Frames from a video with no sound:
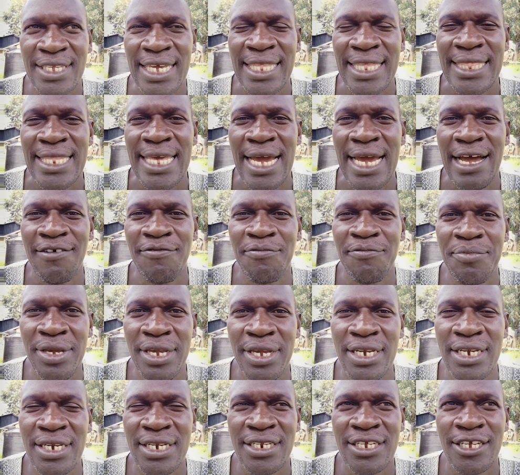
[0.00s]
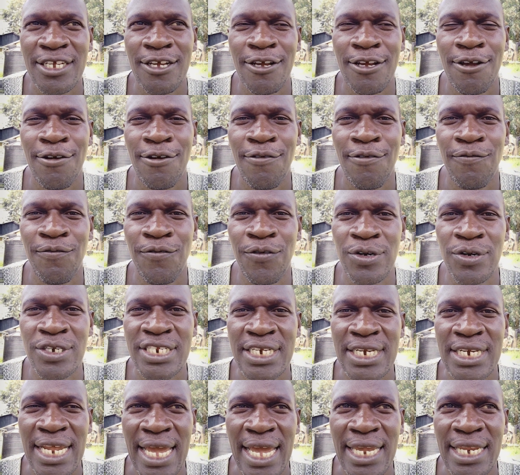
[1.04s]
there have been
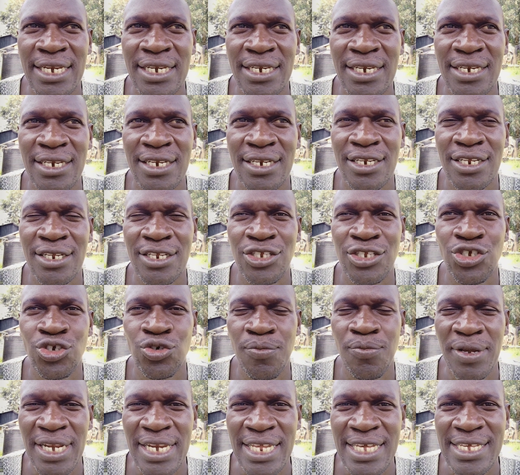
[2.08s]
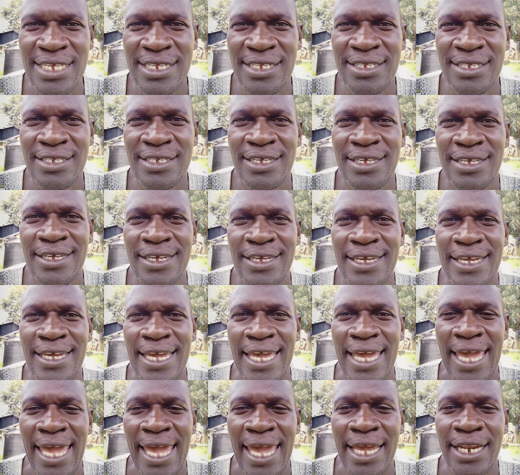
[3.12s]
49 jubilees
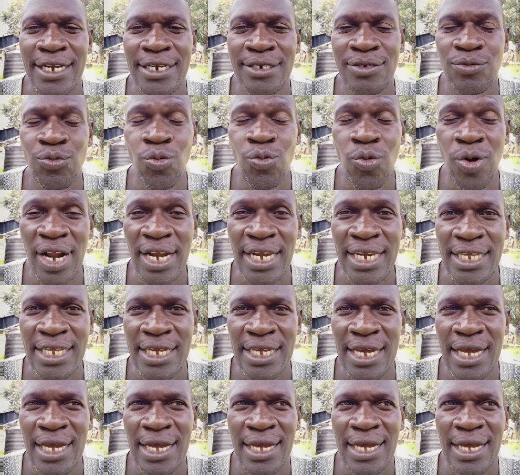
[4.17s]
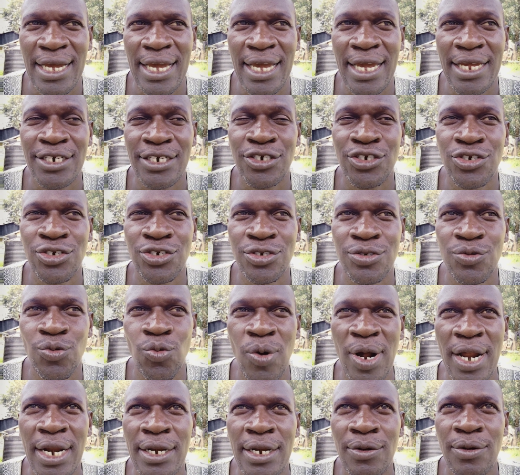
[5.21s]
and 1 year and
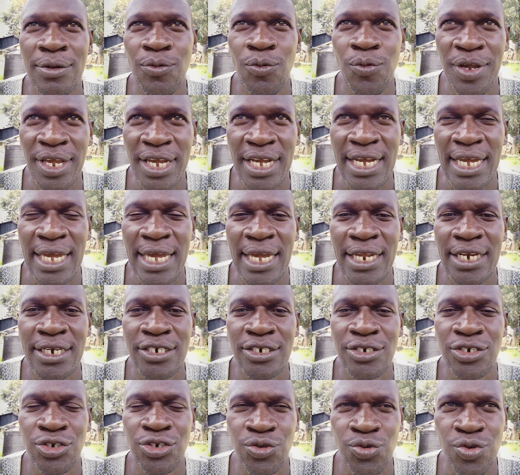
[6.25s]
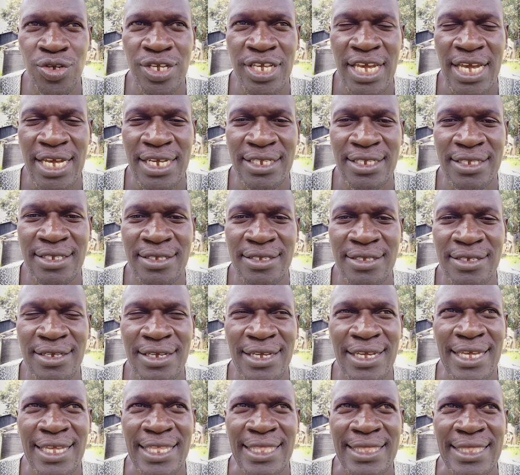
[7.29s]
1 week and 2 years.
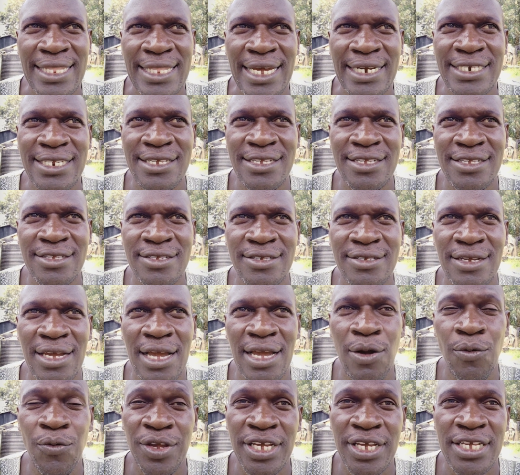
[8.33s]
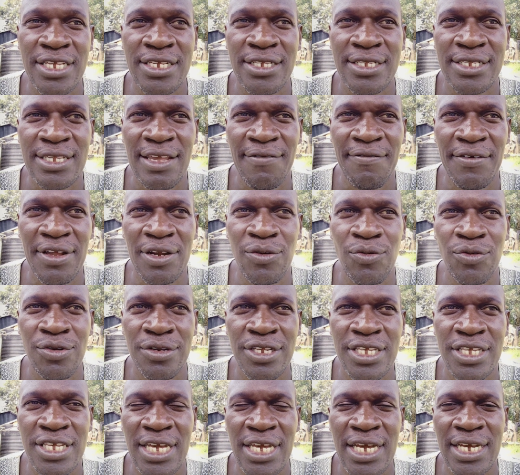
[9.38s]
That is, a week is 7
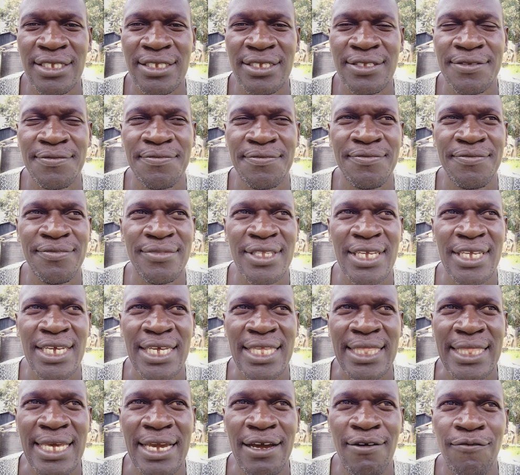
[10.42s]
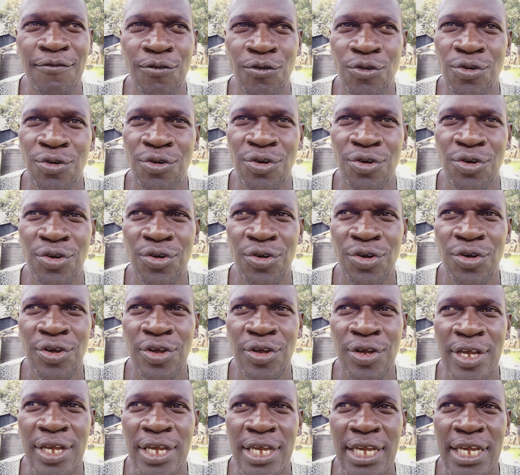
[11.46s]
years. Therefore,
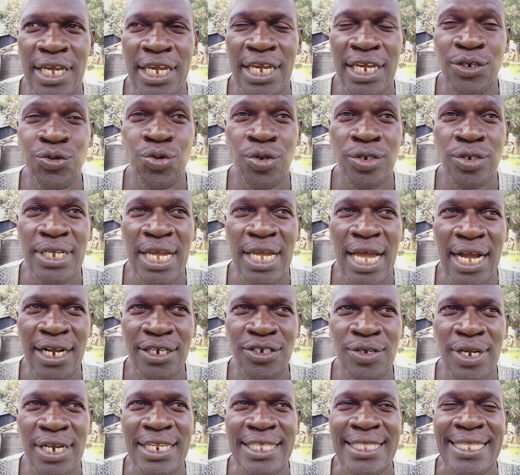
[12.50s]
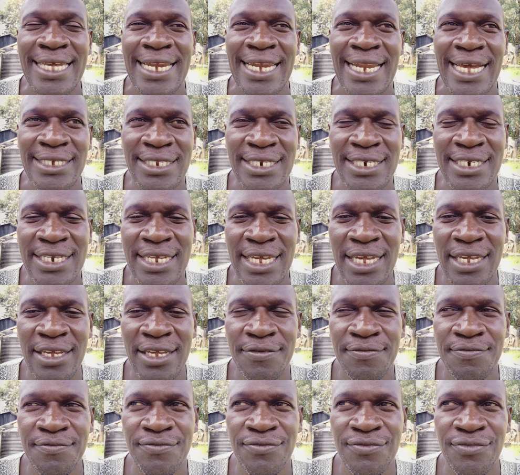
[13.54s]
it was actually the last day
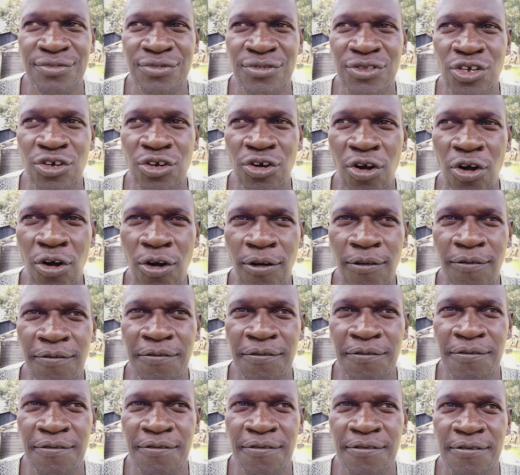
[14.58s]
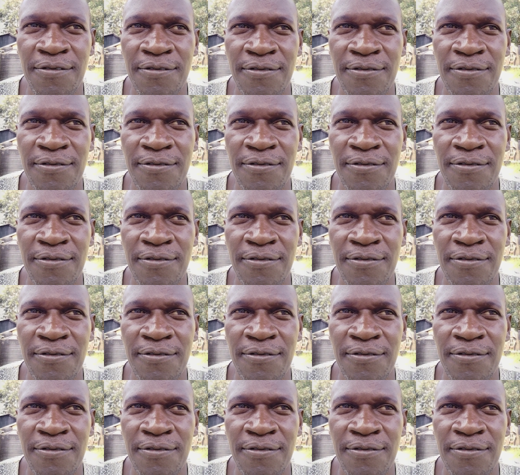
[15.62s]
of